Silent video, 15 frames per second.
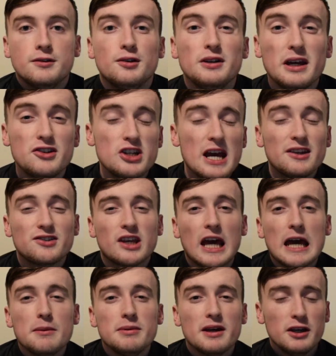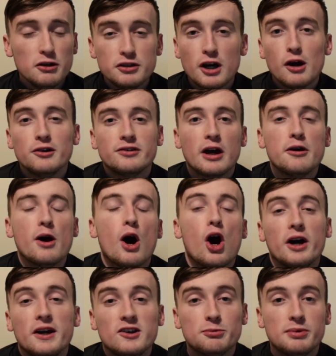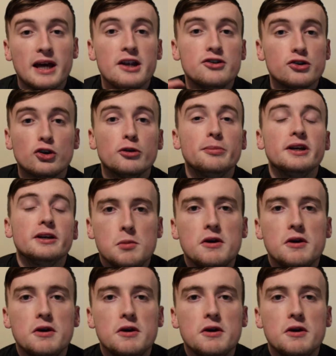So yeah, Jayce Cabia, who knows how high his potential could be.